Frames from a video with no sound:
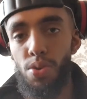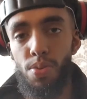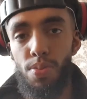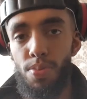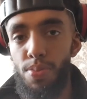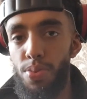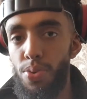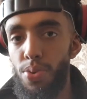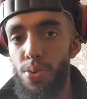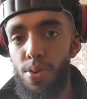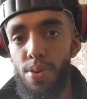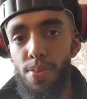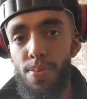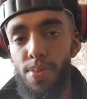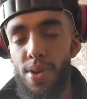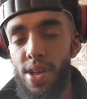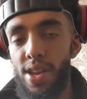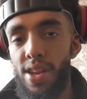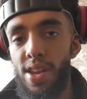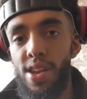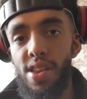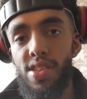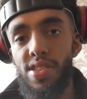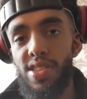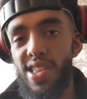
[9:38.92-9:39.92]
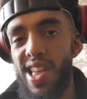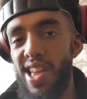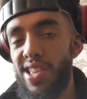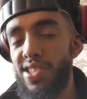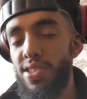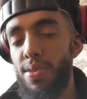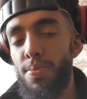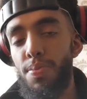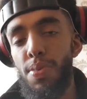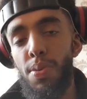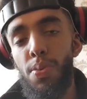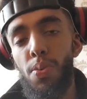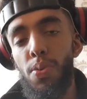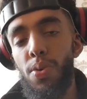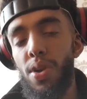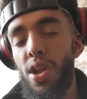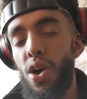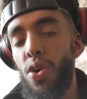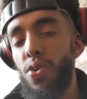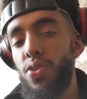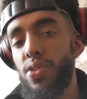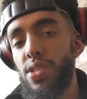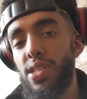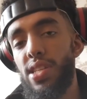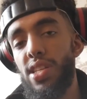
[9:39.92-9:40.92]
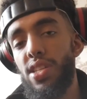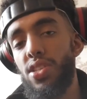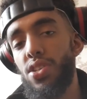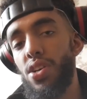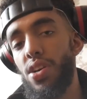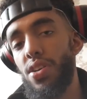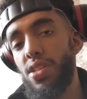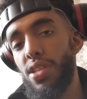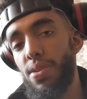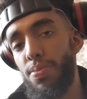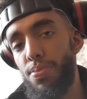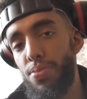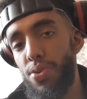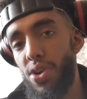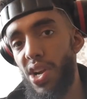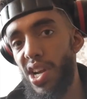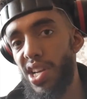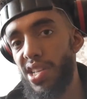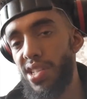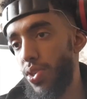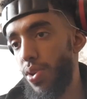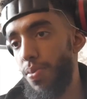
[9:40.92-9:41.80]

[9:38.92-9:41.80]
important, man. There's some people that honestly turn depressed,